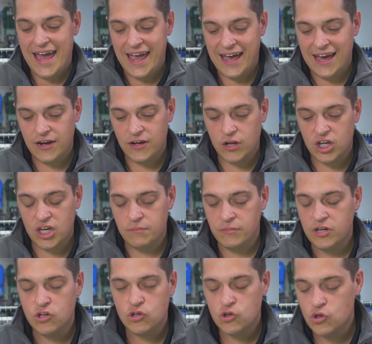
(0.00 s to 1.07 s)
and can
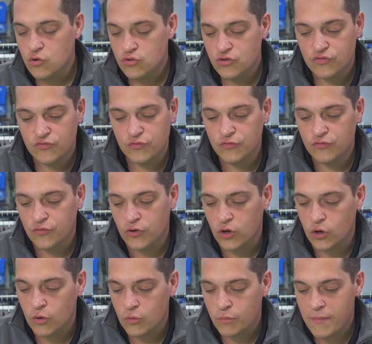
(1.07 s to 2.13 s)
be used
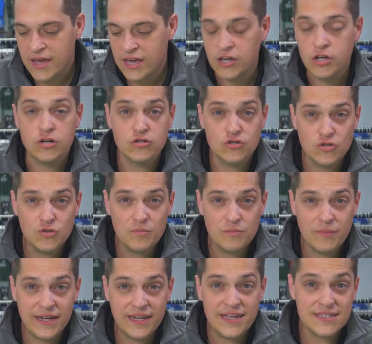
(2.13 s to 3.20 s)
for making your
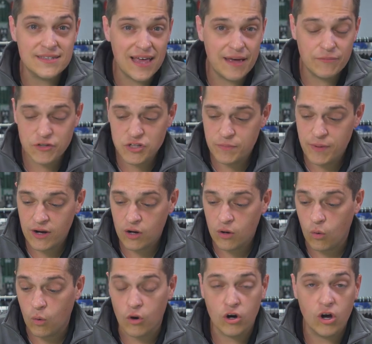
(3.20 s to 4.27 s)
Zoom meetings that much
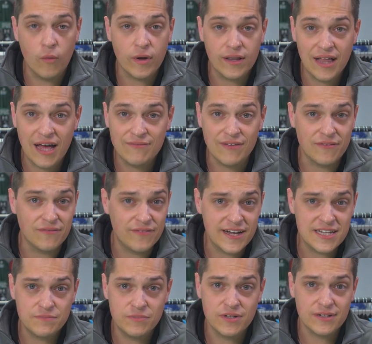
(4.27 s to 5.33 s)
better or going live on
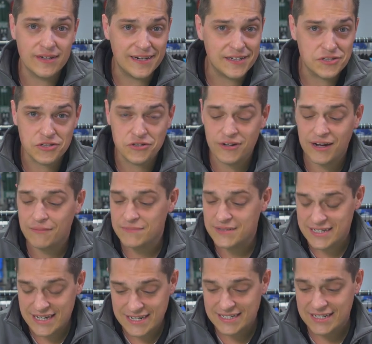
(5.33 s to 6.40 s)
Facebook,
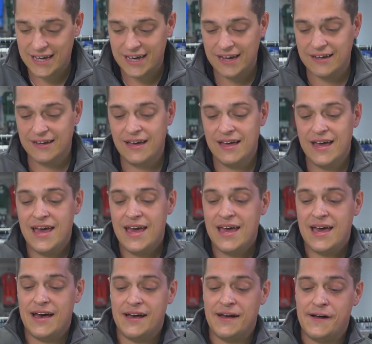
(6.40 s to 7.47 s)
Instagram, TikTok.
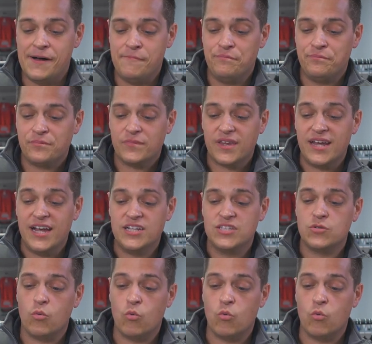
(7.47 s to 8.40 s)
Um, it's